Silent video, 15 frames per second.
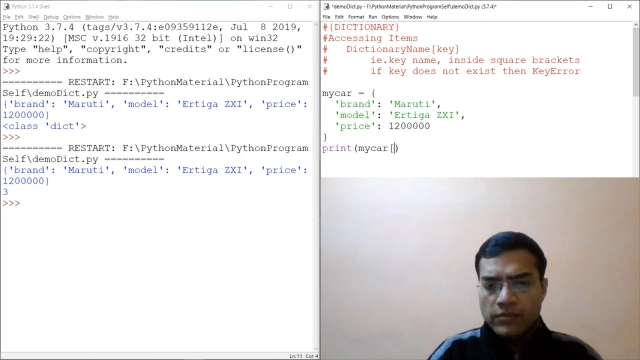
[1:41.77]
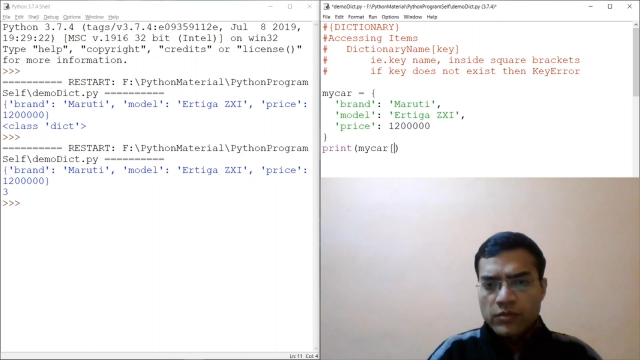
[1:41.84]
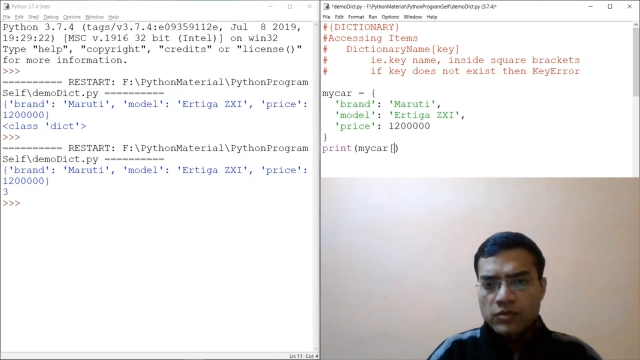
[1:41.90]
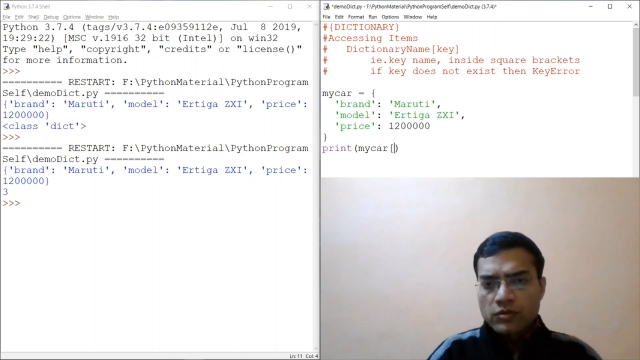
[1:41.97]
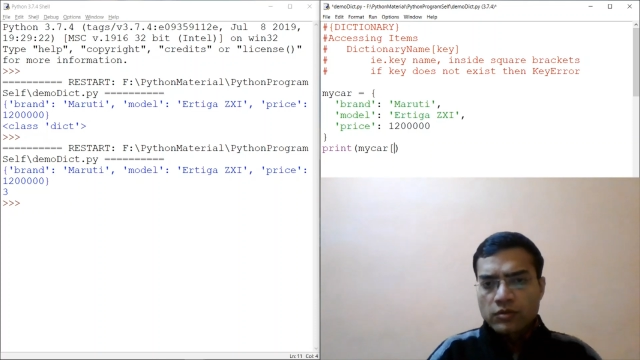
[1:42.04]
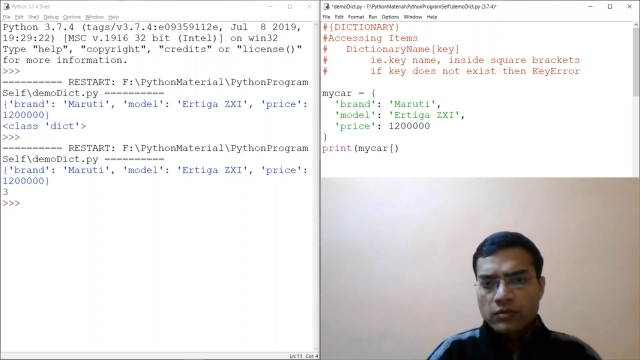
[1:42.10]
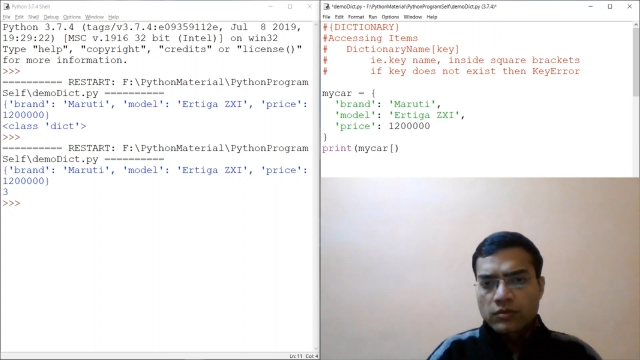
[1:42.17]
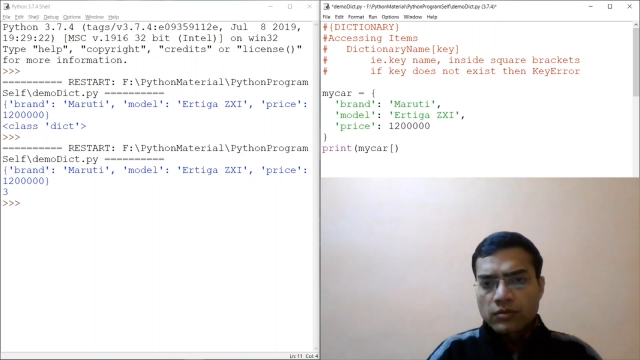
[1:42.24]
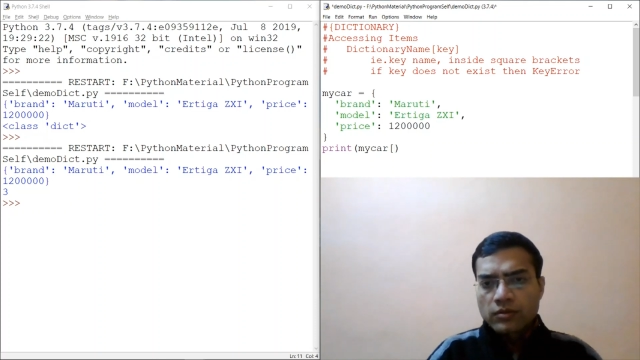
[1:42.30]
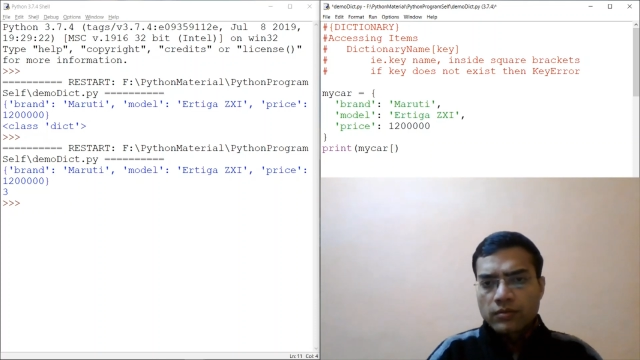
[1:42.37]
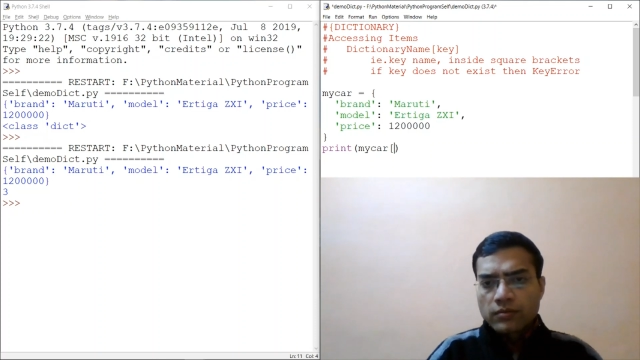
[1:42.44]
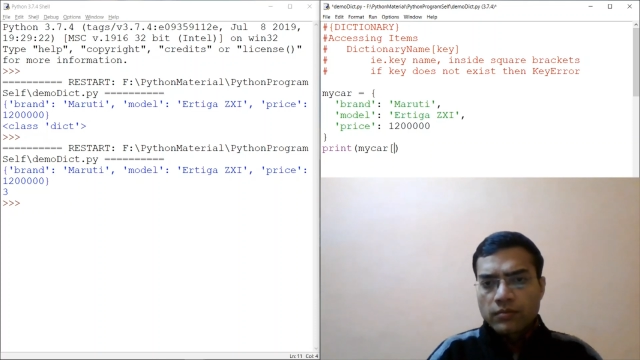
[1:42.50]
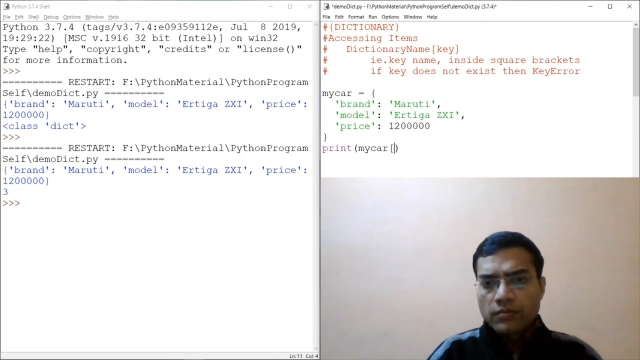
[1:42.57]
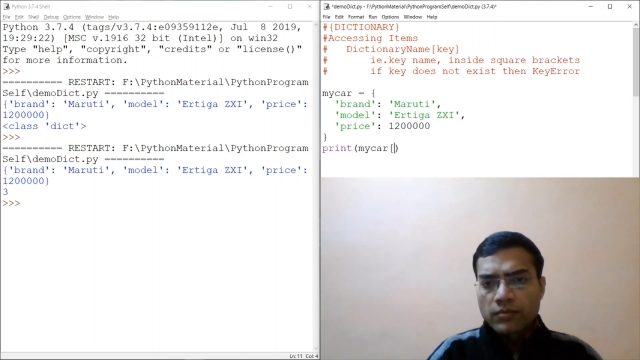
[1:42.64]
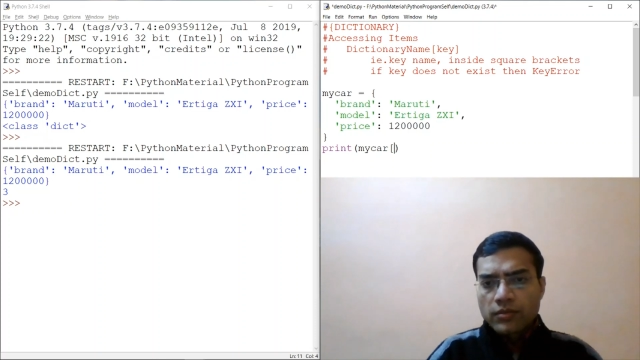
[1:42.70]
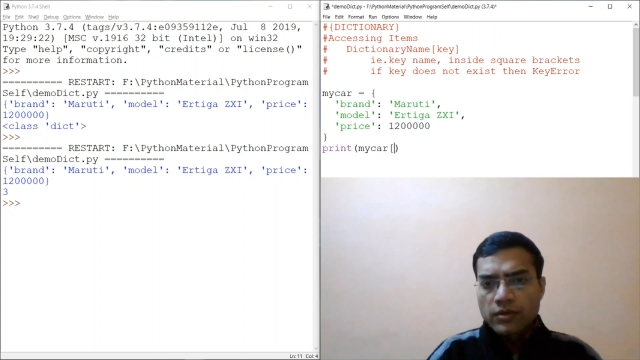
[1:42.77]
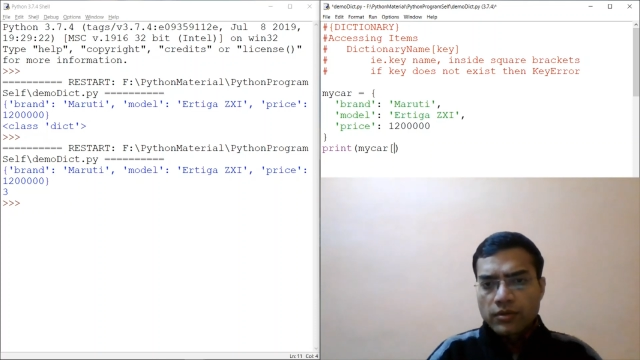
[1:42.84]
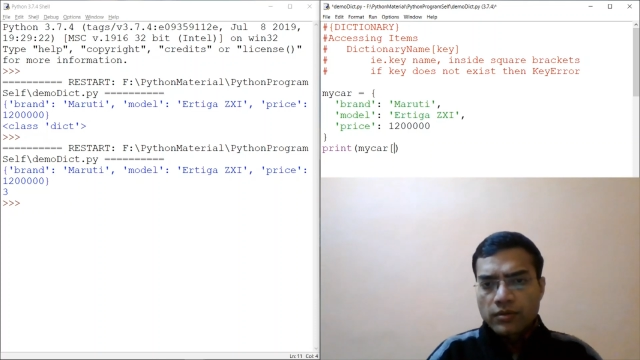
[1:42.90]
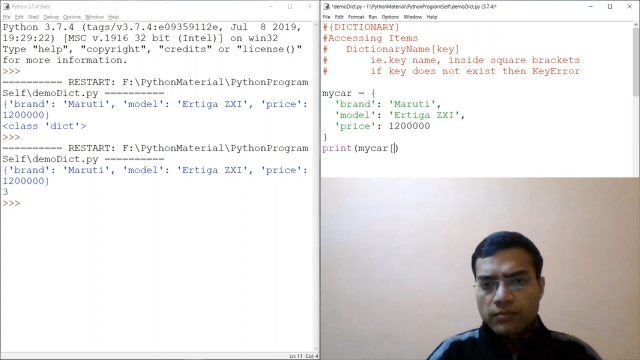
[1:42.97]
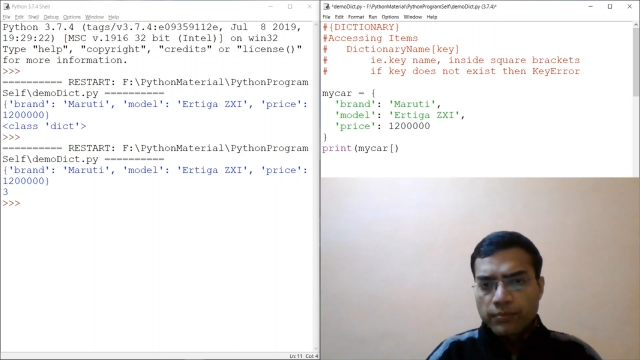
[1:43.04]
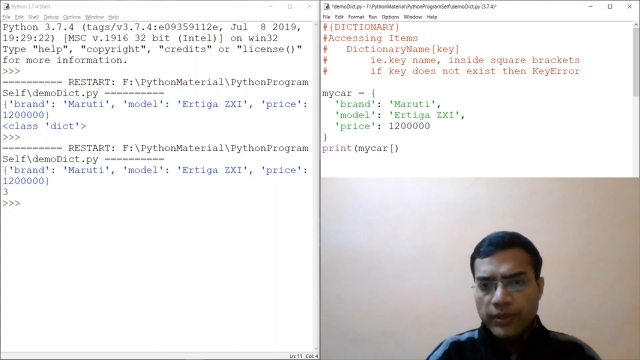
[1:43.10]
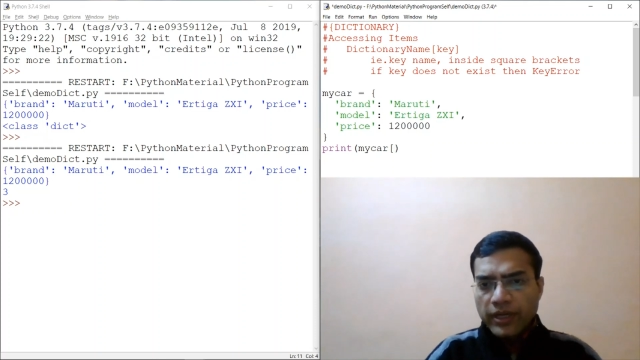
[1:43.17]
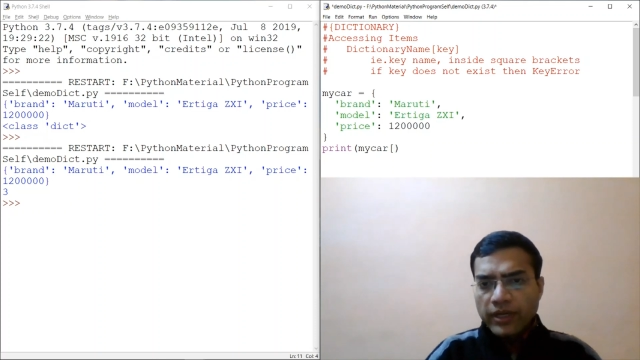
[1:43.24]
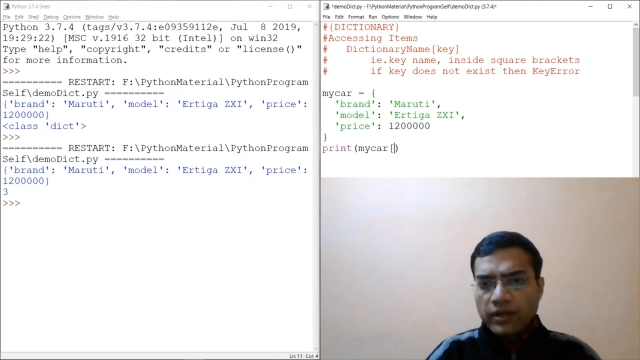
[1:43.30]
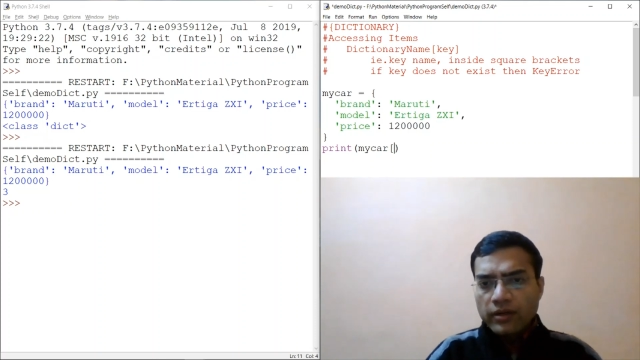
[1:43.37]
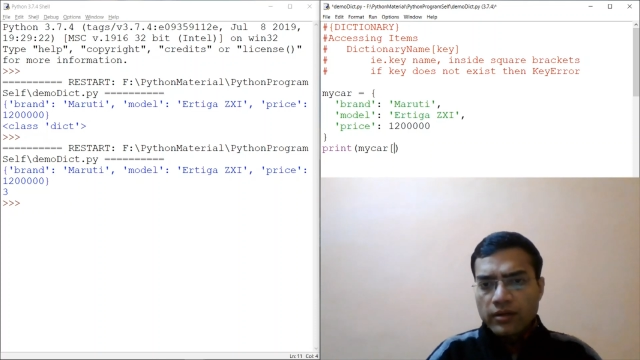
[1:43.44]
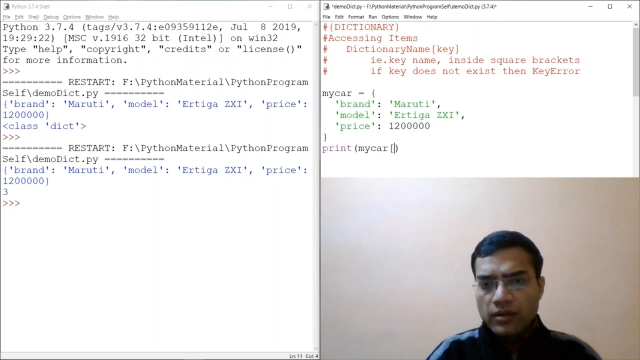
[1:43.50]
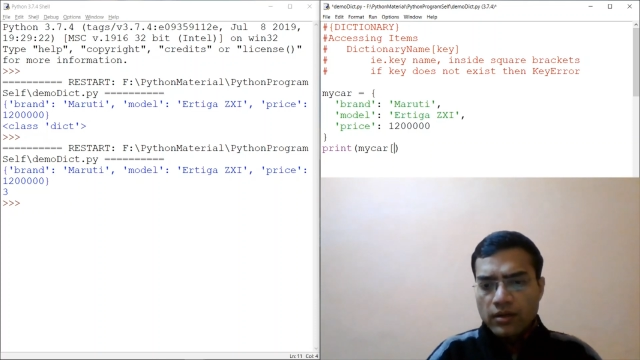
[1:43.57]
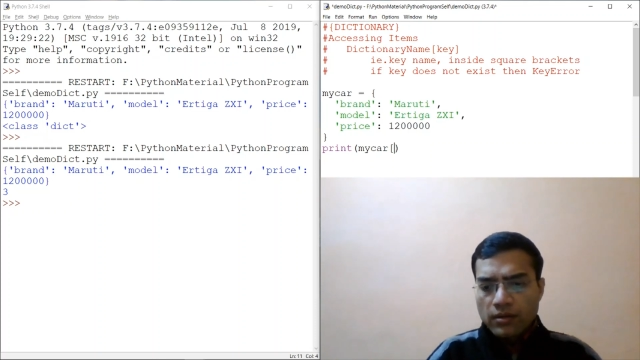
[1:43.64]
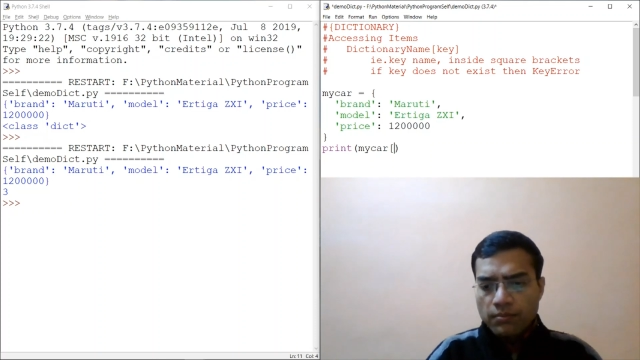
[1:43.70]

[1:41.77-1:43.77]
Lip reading: So print